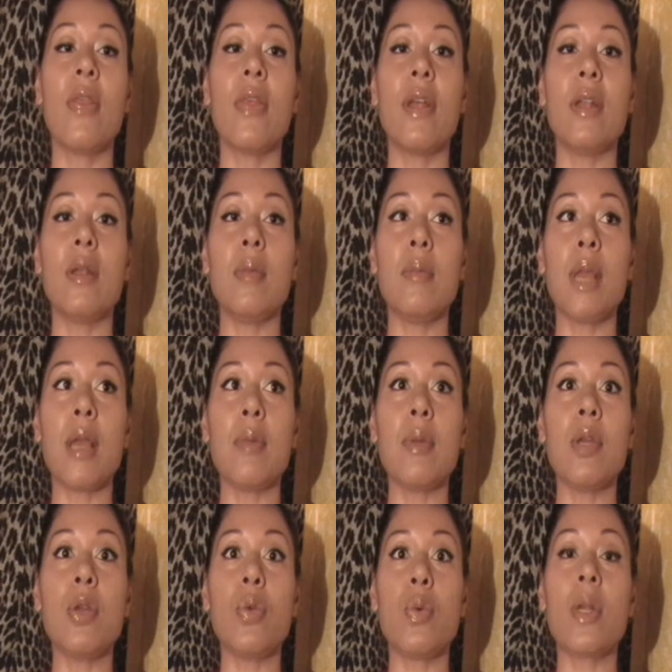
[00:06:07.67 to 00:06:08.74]
then
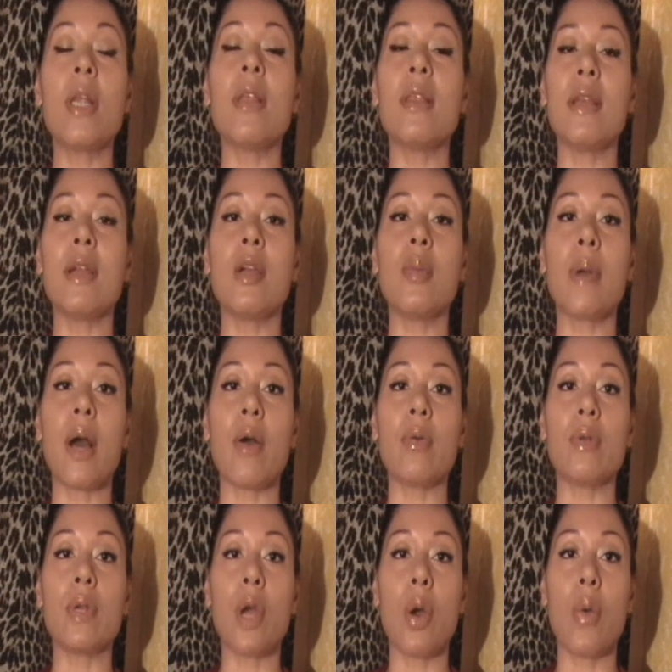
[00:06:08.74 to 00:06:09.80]
maybe you want to think
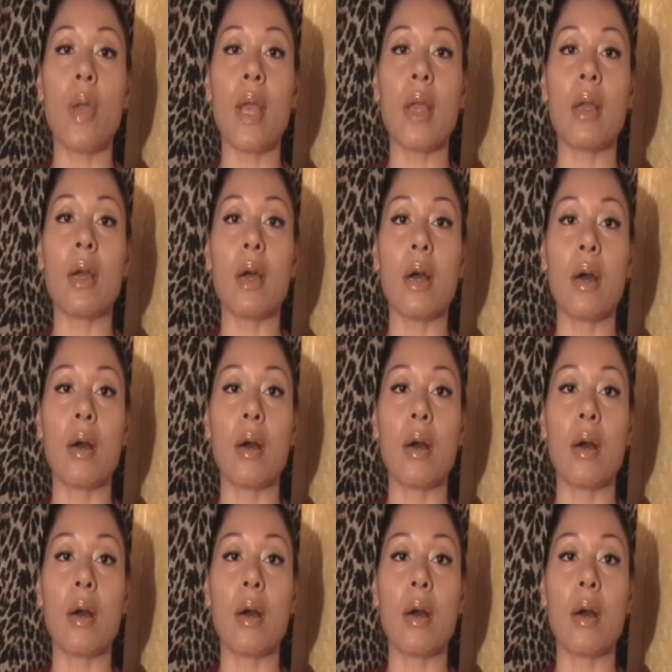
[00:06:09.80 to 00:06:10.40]
about going,